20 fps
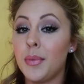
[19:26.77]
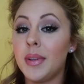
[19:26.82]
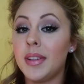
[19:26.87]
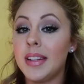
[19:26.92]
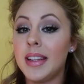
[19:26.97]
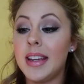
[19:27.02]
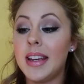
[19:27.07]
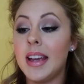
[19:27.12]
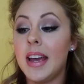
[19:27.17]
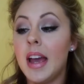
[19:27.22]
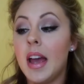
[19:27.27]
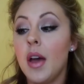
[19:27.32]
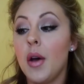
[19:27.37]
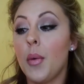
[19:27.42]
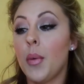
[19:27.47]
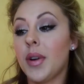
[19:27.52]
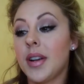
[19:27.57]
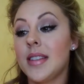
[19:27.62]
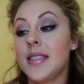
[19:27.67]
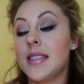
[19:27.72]
really
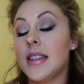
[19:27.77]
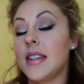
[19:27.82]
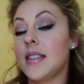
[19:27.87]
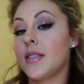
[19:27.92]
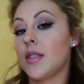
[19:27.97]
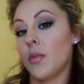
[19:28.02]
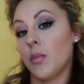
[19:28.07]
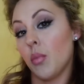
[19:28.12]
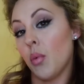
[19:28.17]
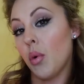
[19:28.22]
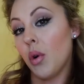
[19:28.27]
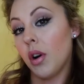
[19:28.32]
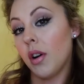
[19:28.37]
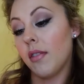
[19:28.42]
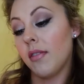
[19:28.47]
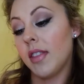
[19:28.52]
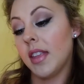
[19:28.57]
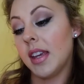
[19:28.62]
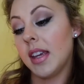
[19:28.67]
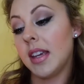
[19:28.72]
want to see some more
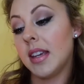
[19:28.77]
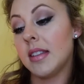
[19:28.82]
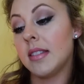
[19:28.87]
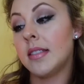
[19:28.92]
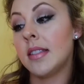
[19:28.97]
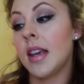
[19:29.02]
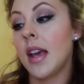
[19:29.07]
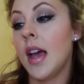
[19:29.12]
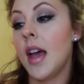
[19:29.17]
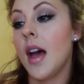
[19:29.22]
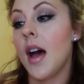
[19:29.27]
of these.